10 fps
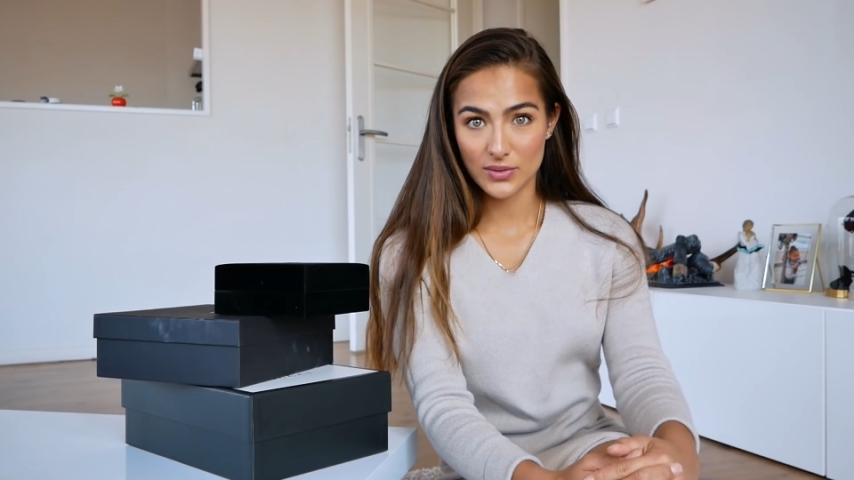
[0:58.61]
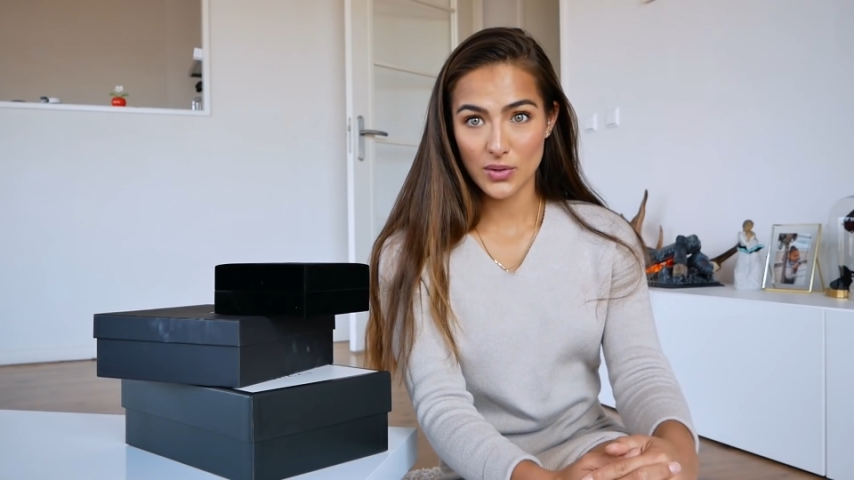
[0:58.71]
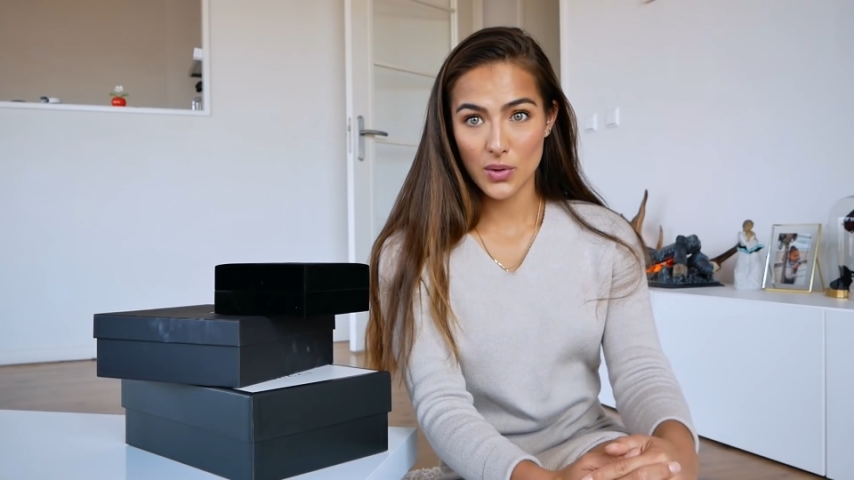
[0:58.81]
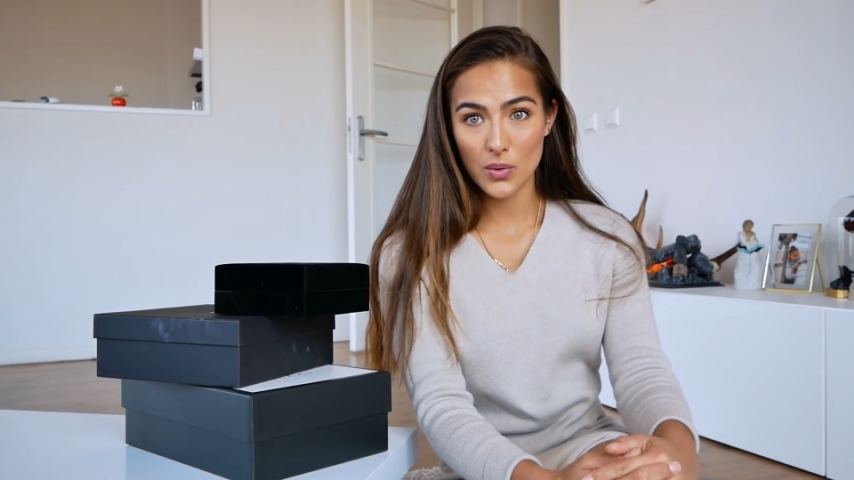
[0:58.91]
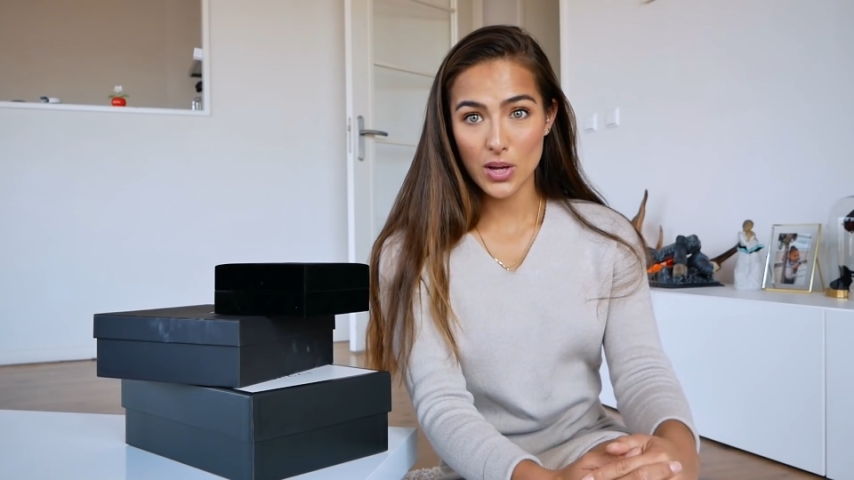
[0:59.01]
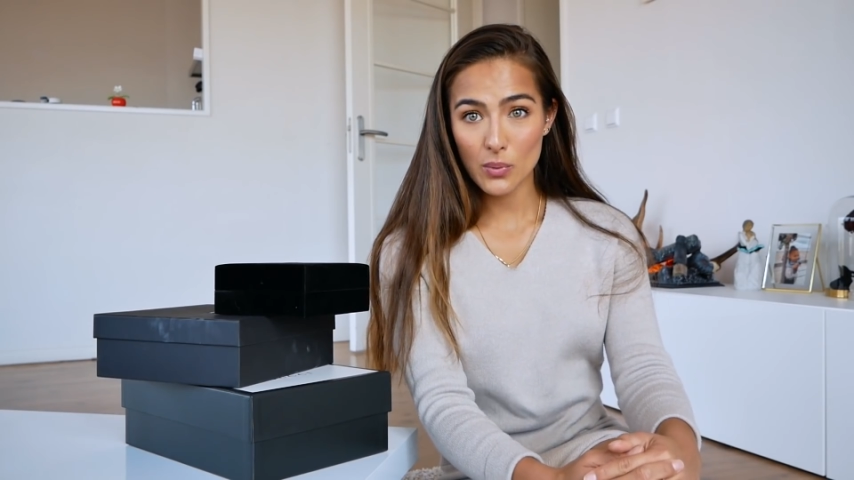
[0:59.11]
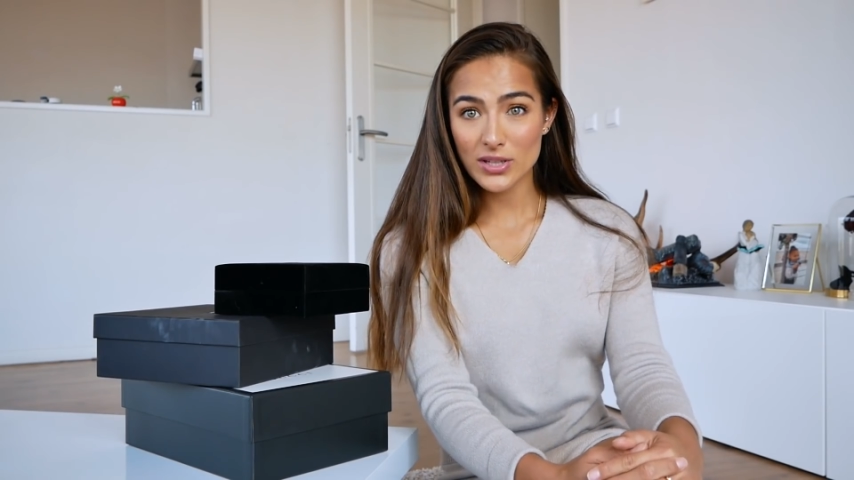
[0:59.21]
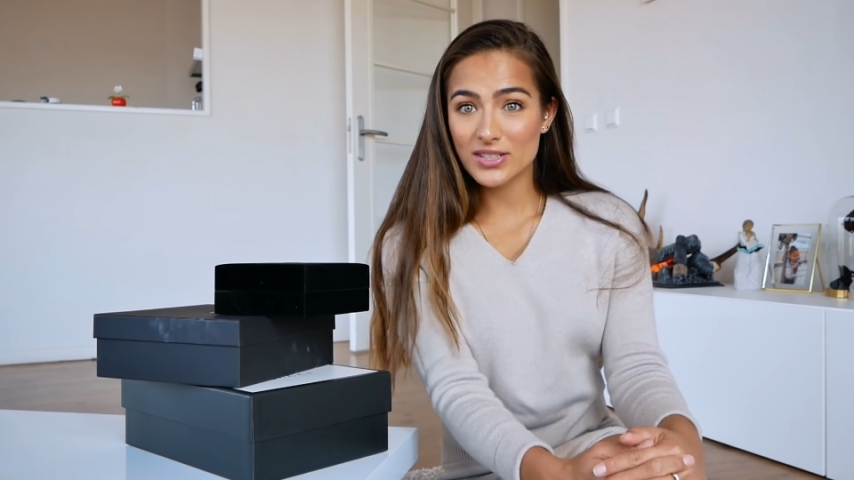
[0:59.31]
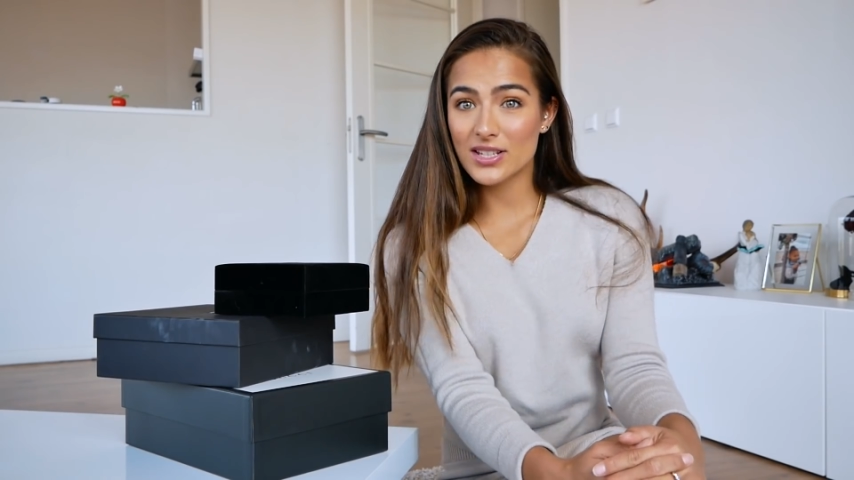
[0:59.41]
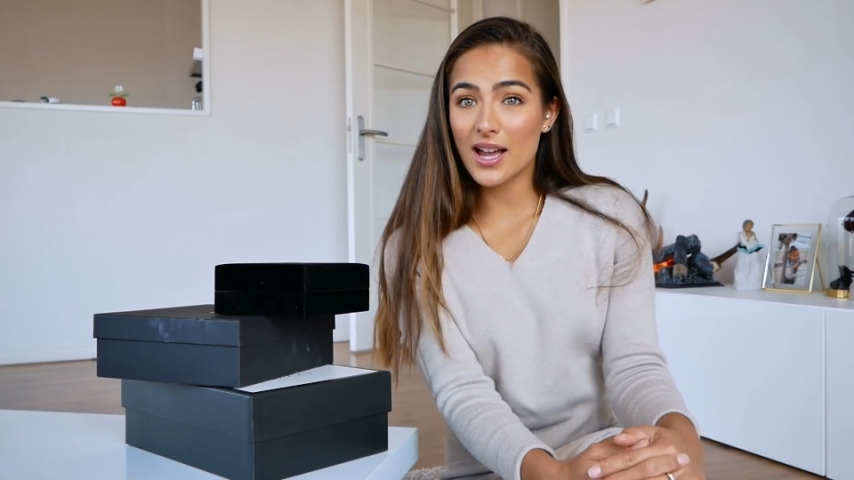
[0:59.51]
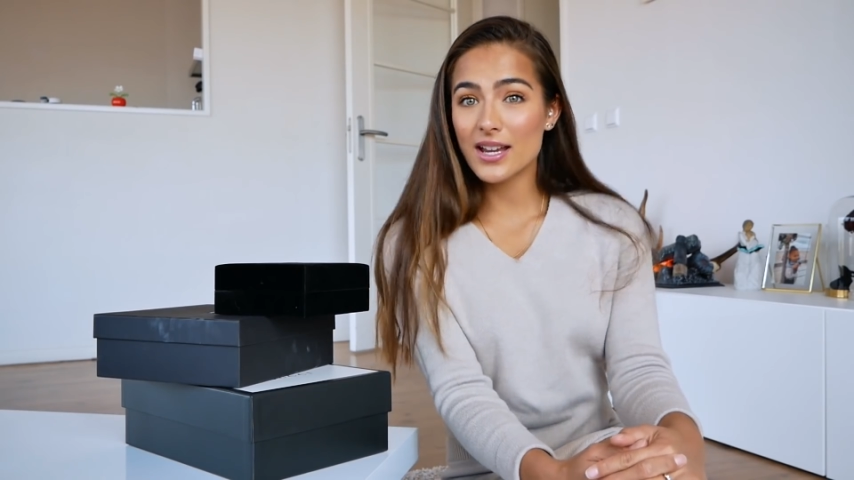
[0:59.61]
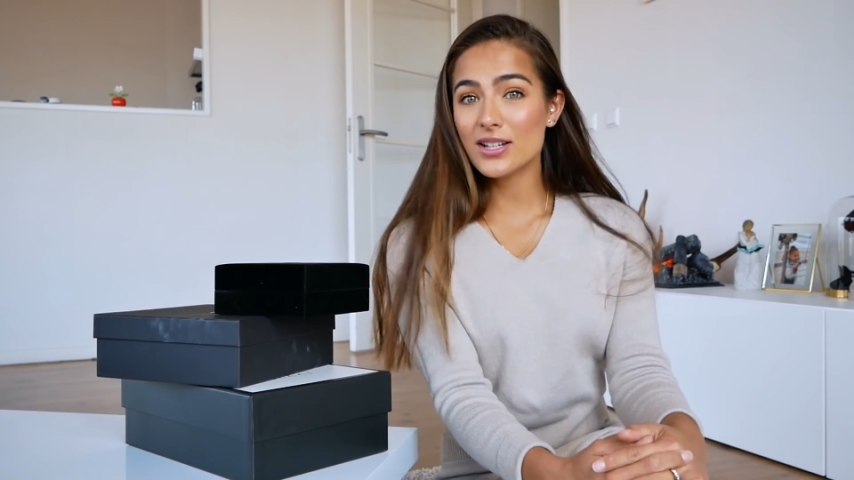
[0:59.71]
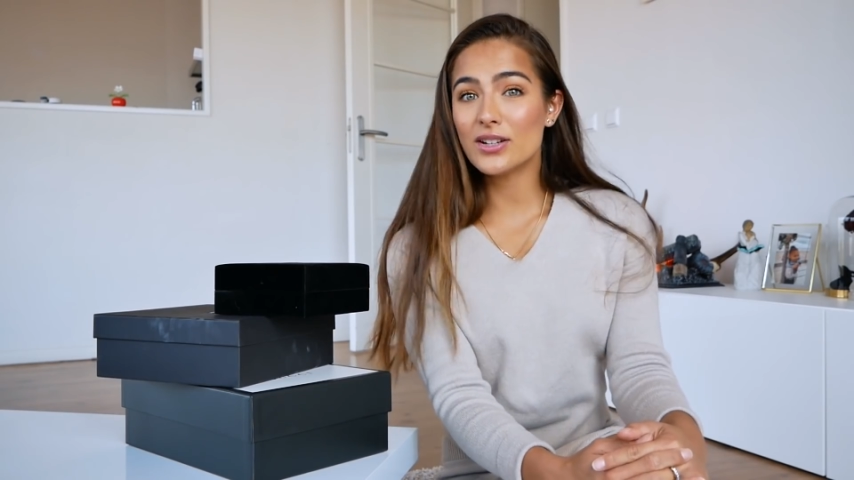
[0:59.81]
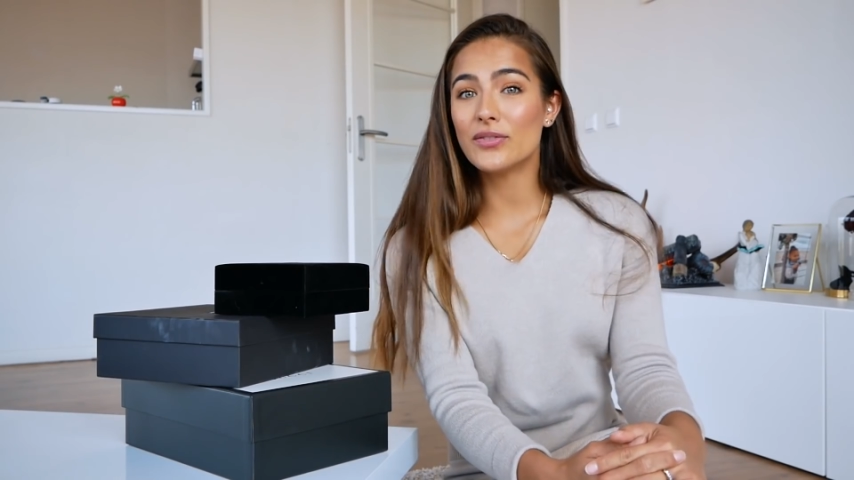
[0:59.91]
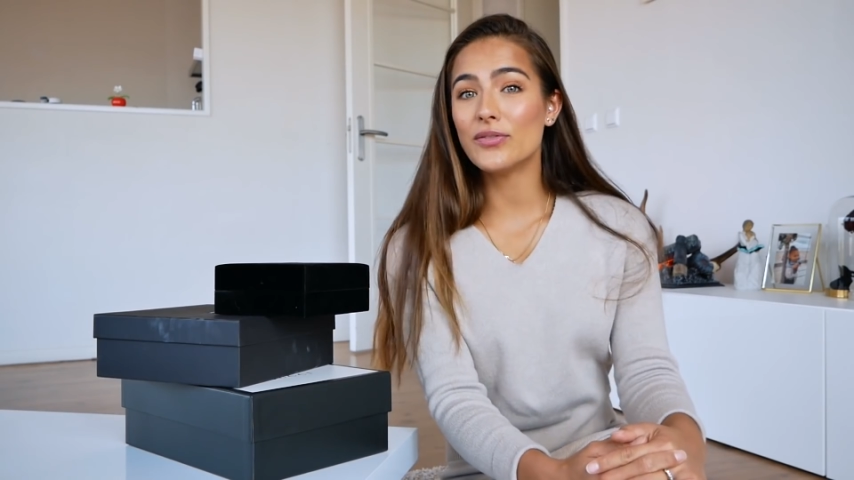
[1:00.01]
so it was
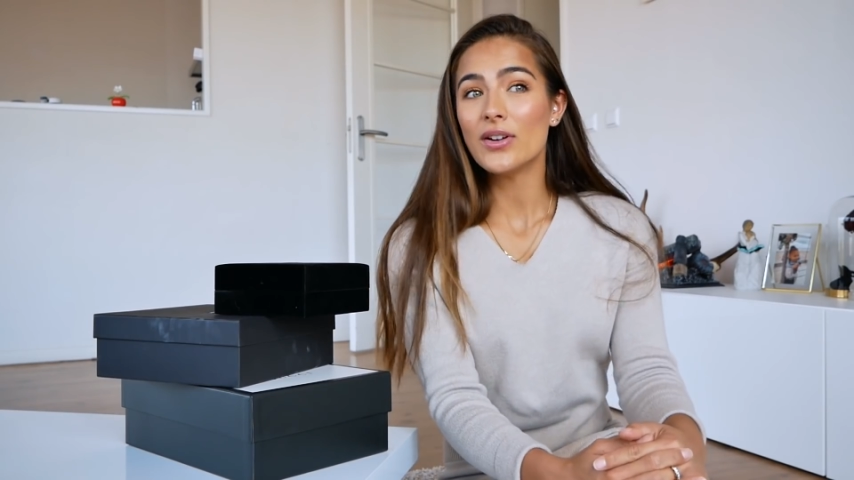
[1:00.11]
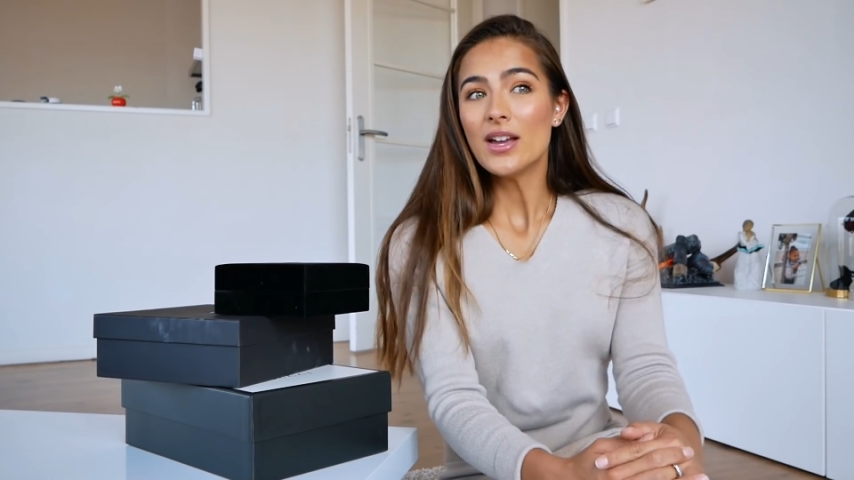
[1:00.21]
kind of